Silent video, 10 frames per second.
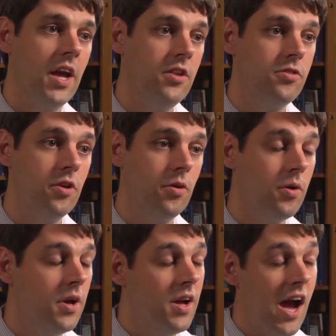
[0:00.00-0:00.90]
And
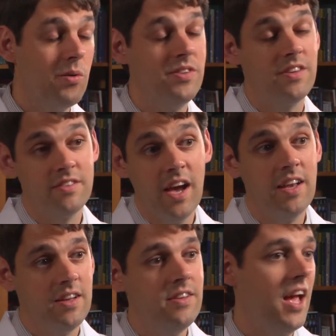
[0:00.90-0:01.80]
so I was
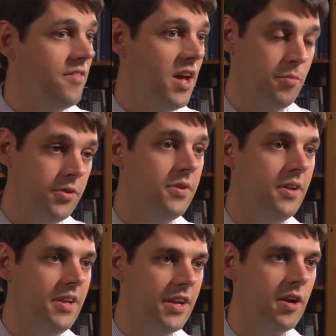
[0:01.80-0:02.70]
excited to have an
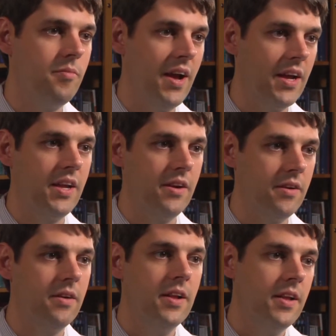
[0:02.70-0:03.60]
opportunity to come back
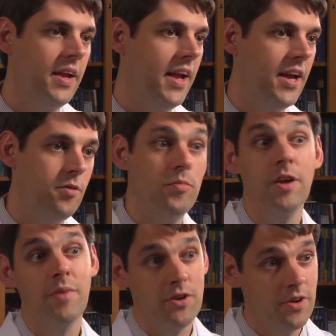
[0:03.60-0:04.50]
here and
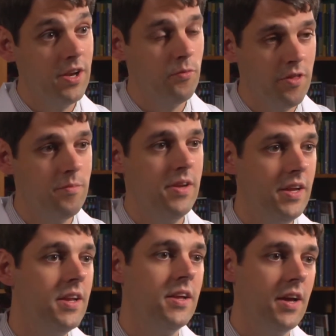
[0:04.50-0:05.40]
bring my training with
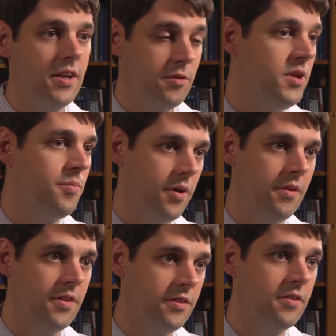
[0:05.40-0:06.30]
me to be a part
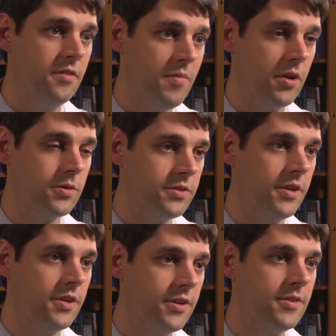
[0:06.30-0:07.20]
of this medical center.